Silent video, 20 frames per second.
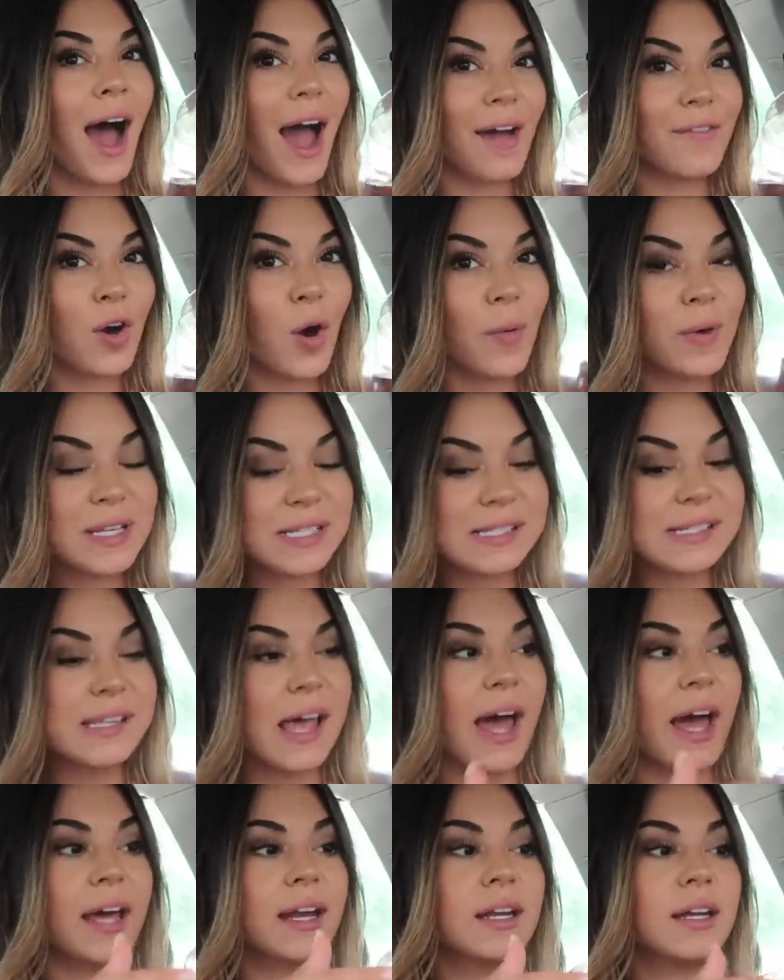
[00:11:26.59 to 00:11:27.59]
I've always
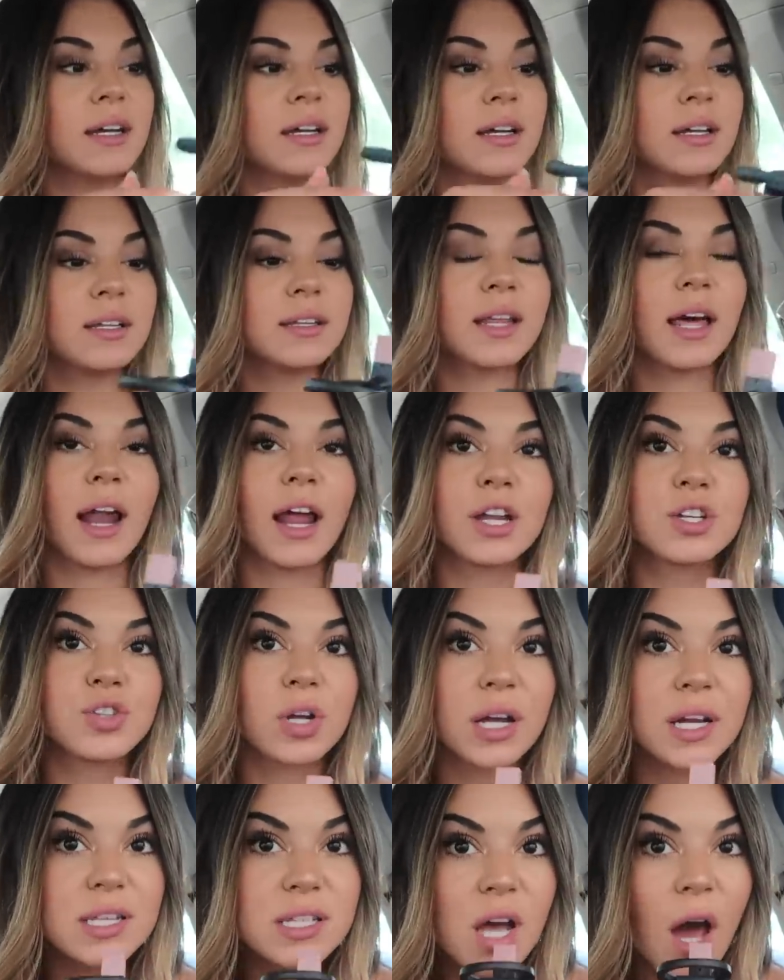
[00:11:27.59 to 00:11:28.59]
said that I
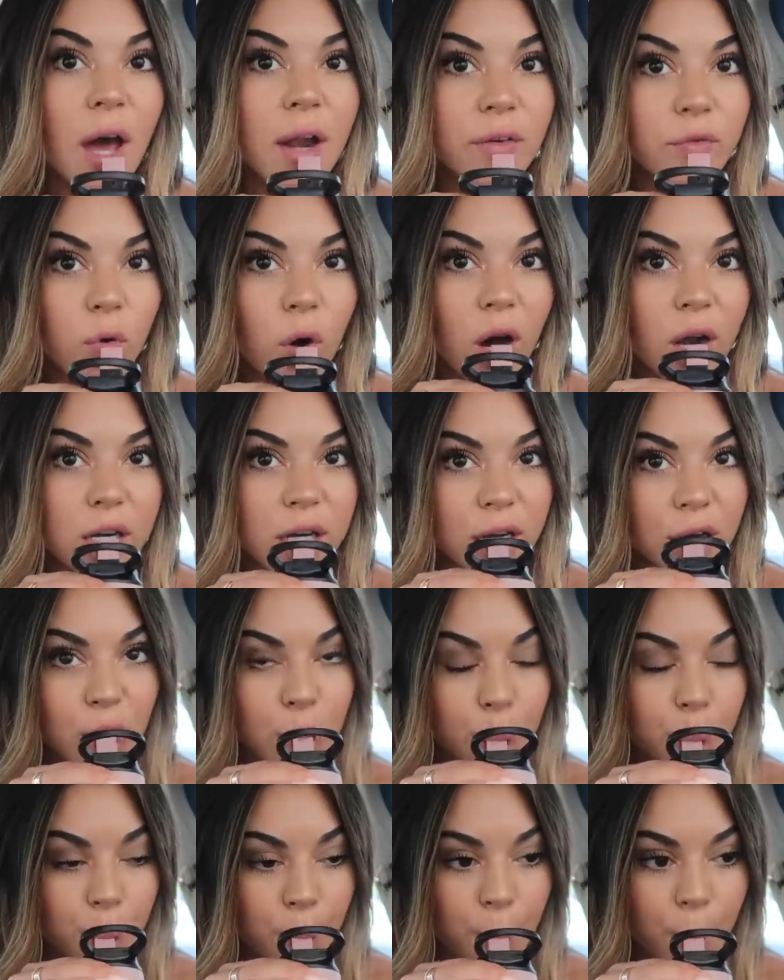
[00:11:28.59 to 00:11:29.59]
drink a ton of
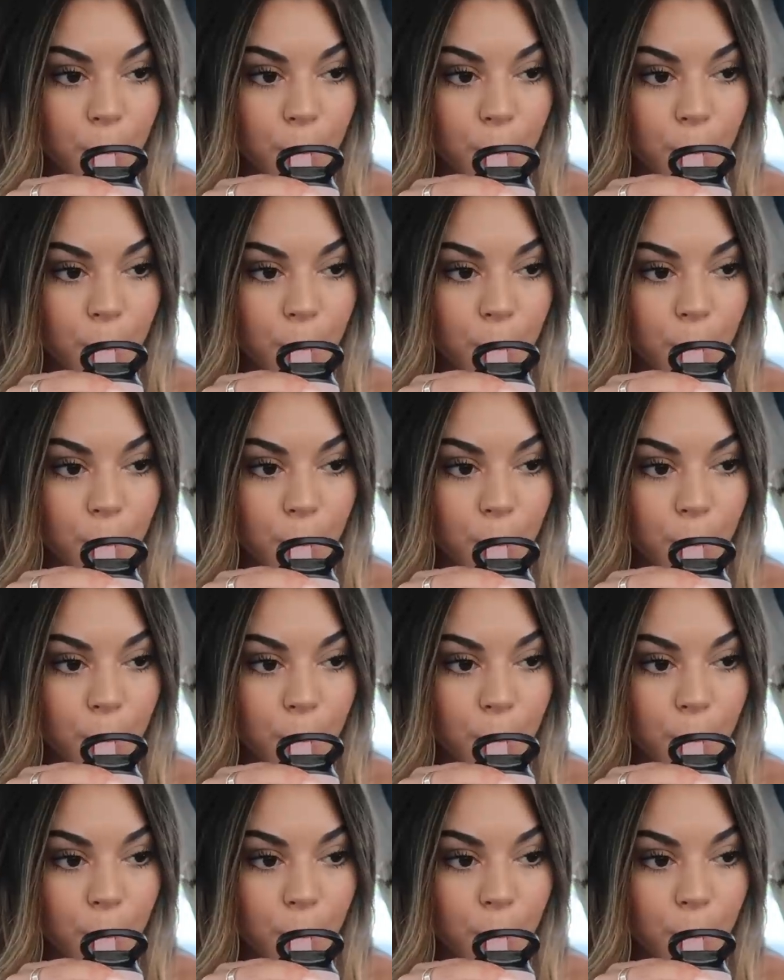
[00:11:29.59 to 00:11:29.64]
water.